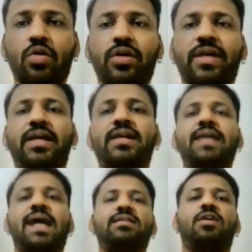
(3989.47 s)
Okay,
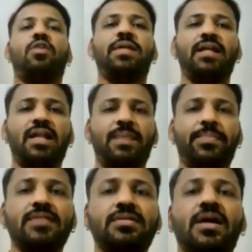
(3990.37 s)
India has how many
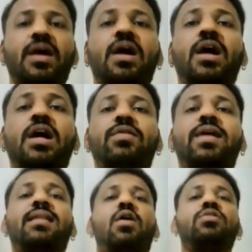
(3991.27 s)
leopards?
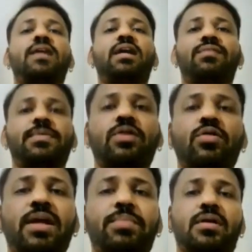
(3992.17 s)
12,852
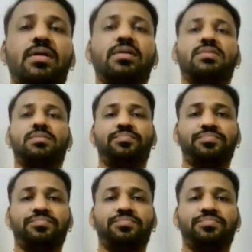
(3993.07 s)
leopards.